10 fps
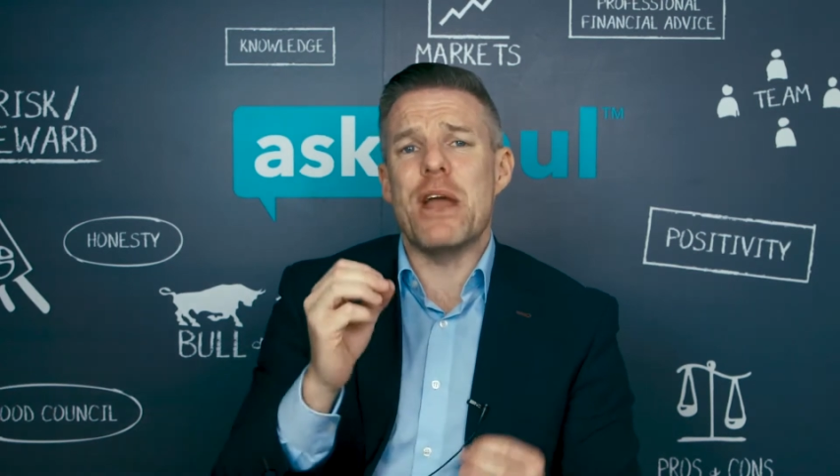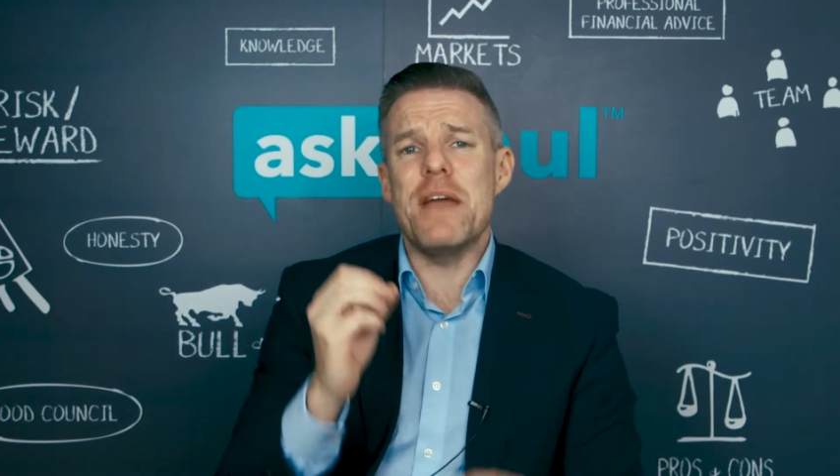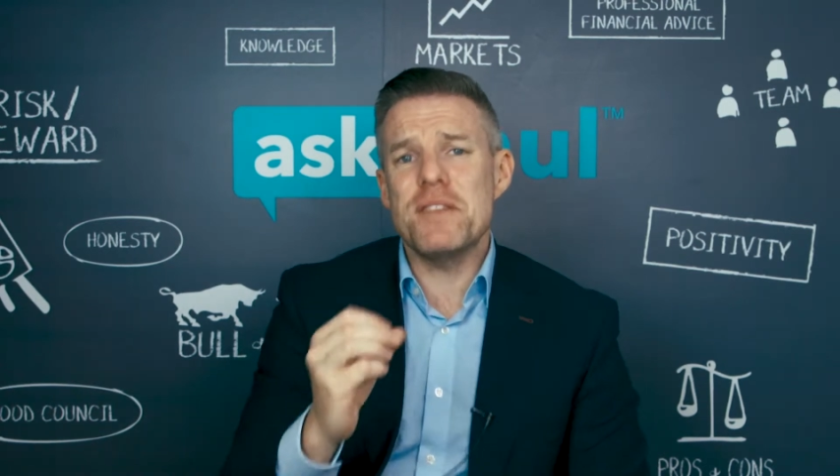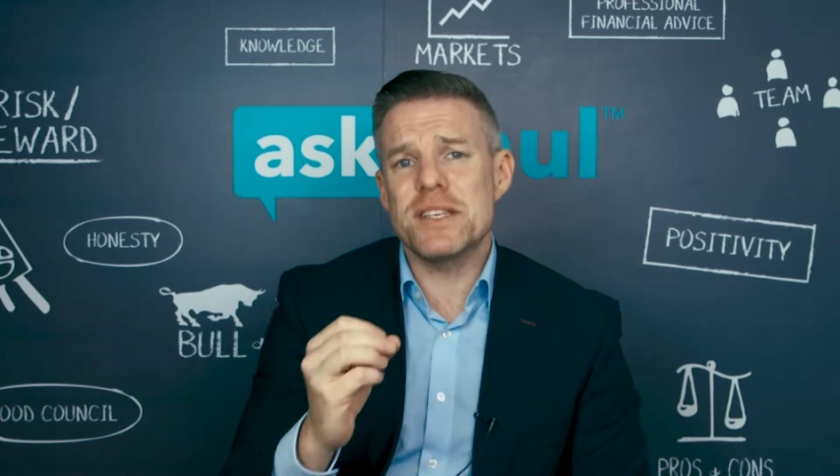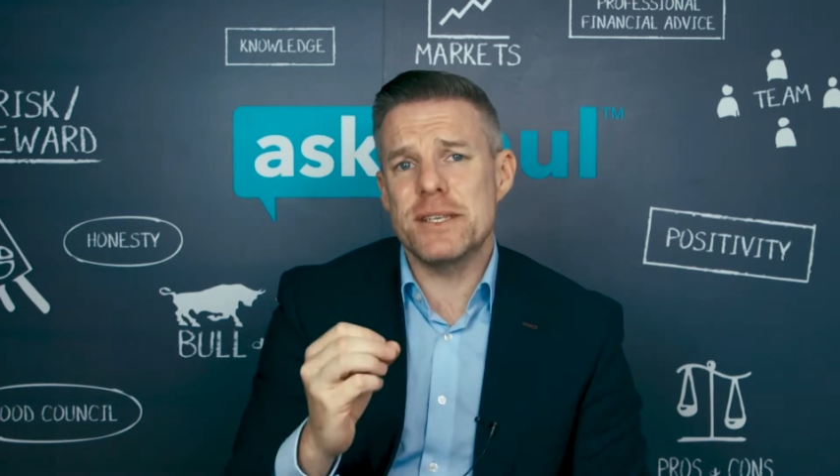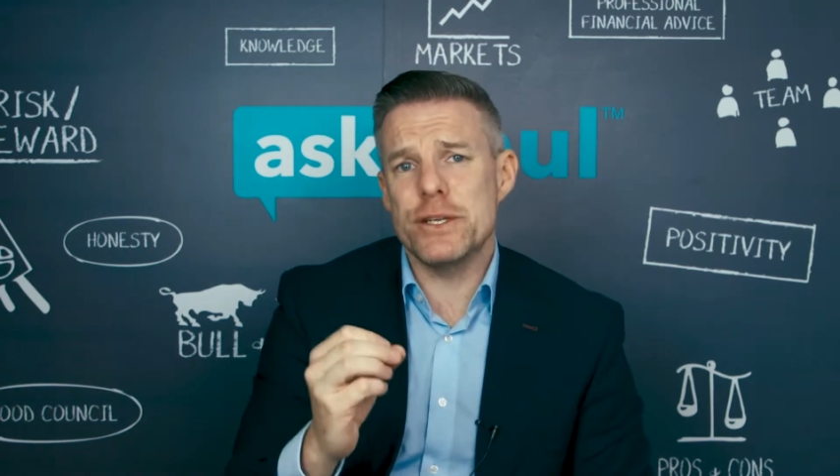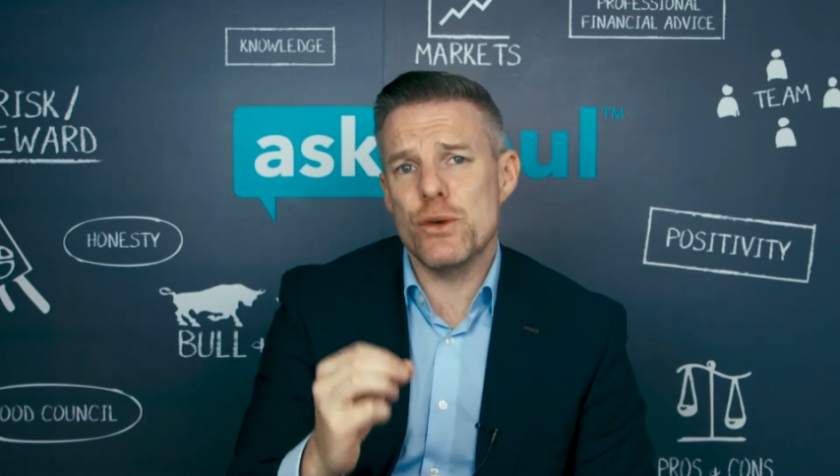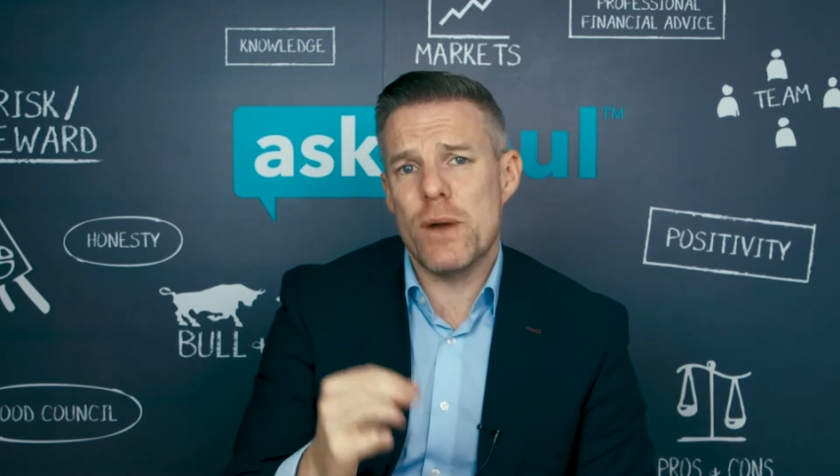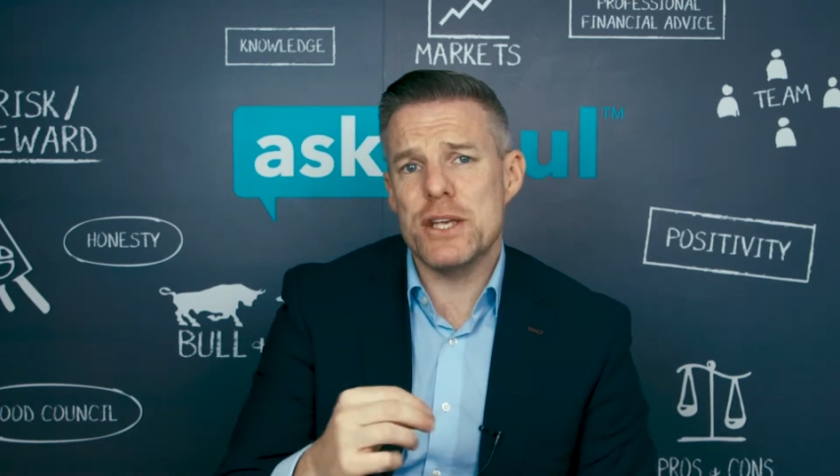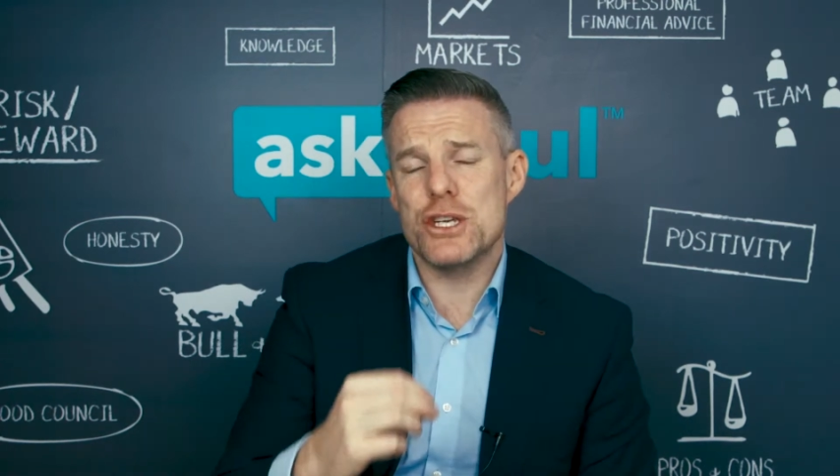If it's a
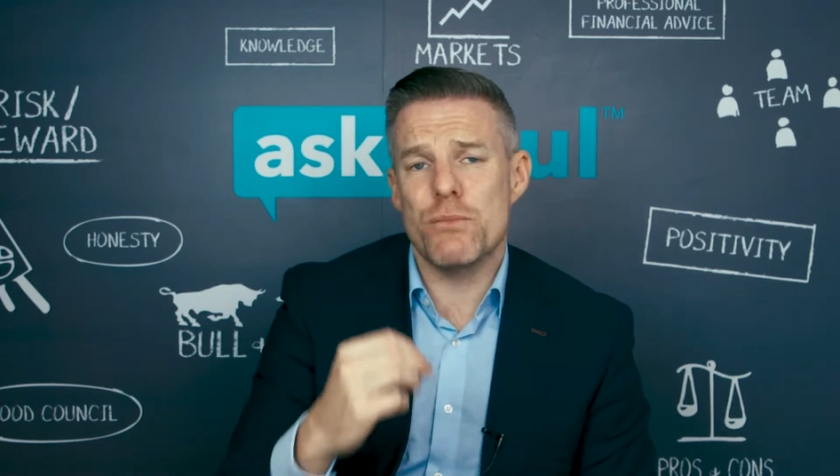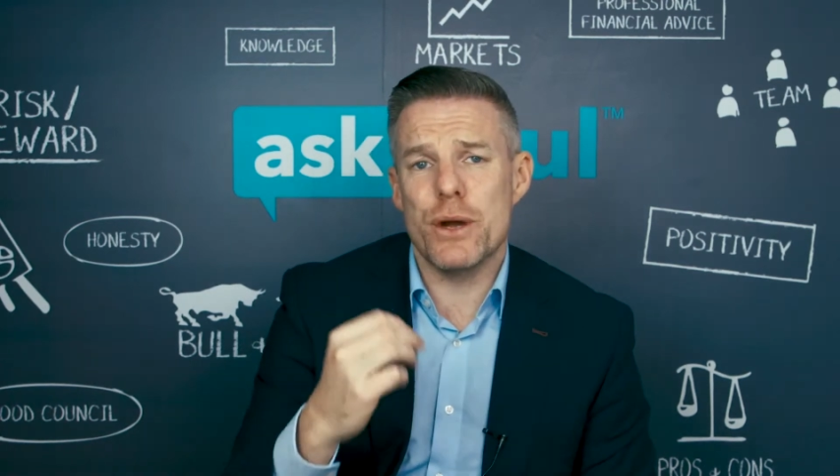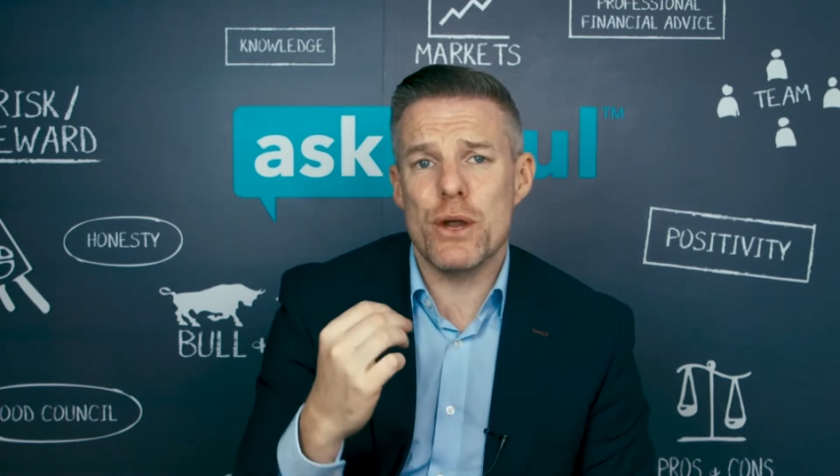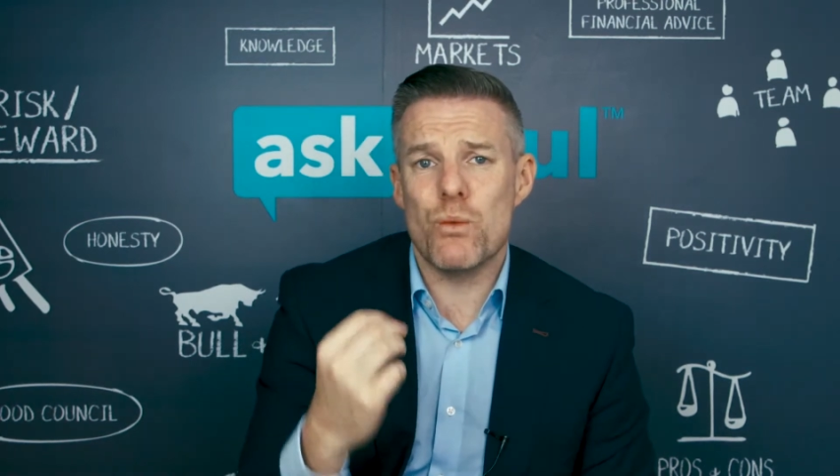situation where you're